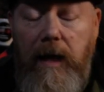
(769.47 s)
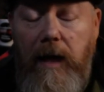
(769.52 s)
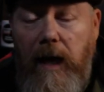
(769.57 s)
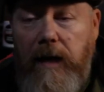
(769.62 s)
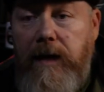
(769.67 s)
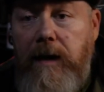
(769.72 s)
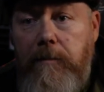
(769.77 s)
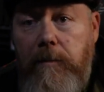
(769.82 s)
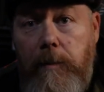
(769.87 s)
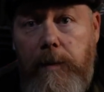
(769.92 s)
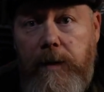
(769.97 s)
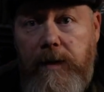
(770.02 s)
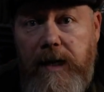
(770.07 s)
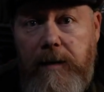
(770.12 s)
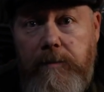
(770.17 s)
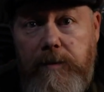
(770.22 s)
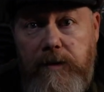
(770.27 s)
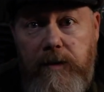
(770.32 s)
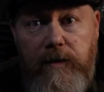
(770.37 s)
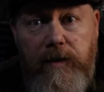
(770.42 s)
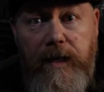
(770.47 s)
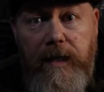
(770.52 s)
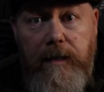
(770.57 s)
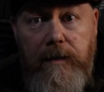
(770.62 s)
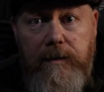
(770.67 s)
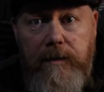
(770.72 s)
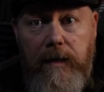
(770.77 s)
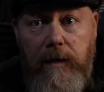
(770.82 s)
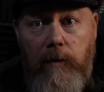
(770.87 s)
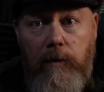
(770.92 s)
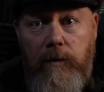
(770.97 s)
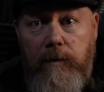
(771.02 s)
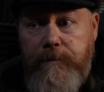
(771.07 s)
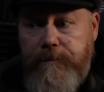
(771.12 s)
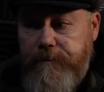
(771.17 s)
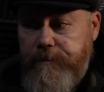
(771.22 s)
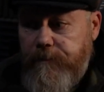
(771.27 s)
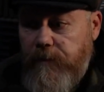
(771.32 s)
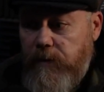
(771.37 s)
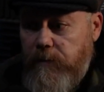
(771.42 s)
I can't remember the names of the things now,
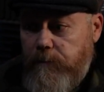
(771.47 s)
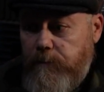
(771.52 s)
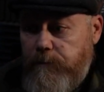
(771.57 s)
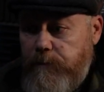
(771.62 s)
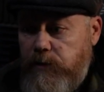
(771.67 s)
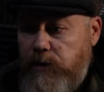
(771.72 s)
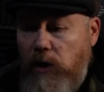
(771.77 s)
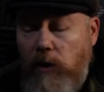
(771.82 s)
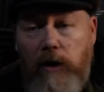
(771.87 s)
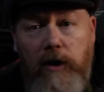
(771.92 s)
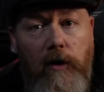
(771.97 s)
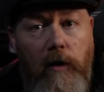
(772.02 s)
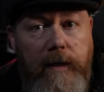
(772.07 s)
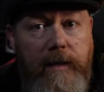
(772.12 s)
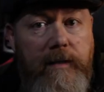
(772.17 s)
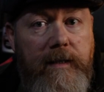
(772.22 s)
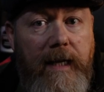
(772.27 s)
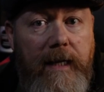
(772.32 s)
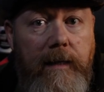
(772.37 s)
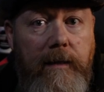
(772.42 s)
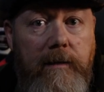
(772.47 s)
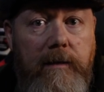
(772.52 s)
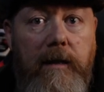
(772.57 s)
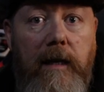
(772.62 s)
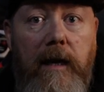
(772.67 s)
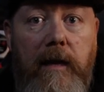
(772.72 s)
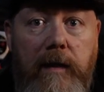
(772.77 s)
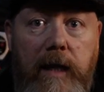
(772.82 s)
solenoid things.